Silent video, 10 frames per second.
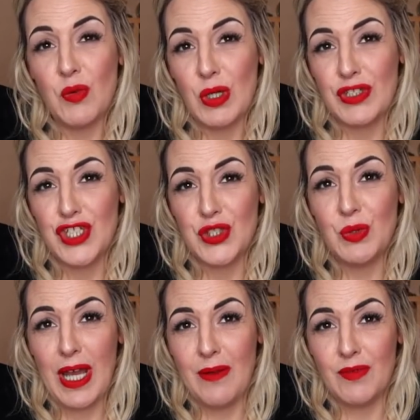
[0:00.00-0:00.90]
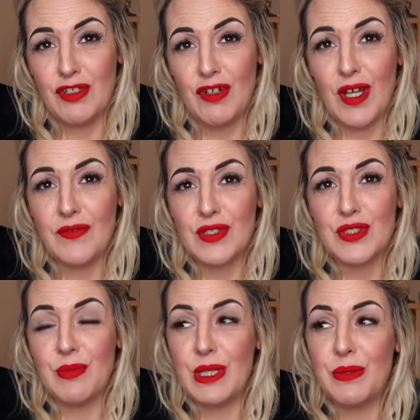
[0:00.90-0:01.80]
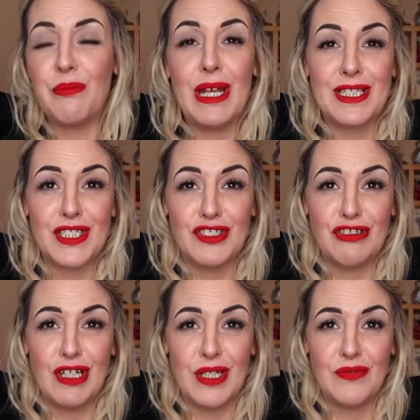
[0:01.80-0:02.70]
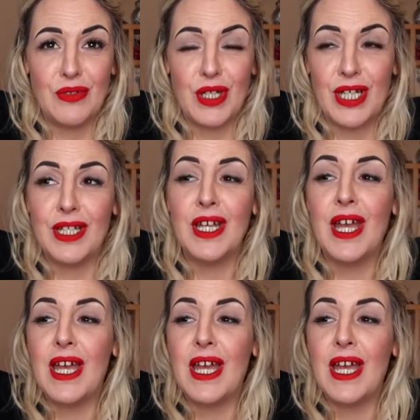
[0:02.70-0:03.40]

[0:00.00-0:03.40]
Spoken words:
what they do have in their life and to make the best of their life, okay?